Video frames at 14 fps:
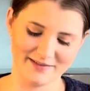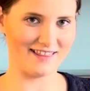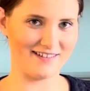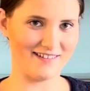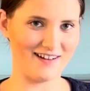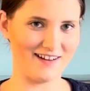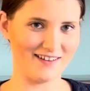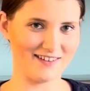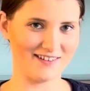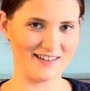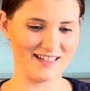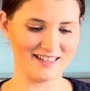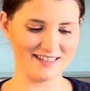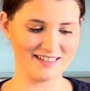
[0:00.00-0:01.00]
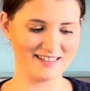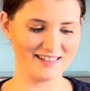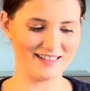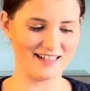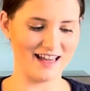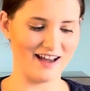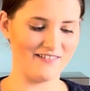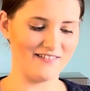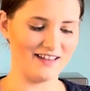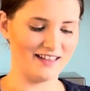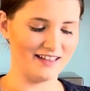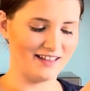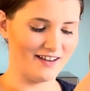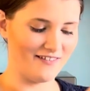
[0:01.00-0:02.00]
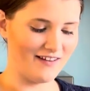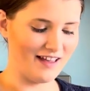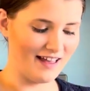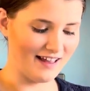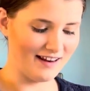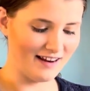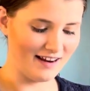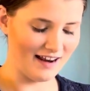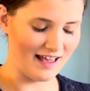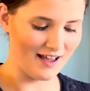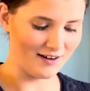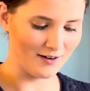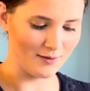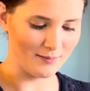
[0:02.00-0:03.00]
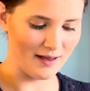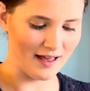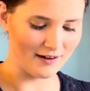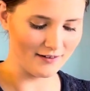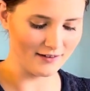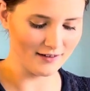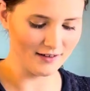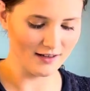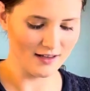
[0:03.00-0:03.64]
They're all greased. Now we can go ahead and add our batter.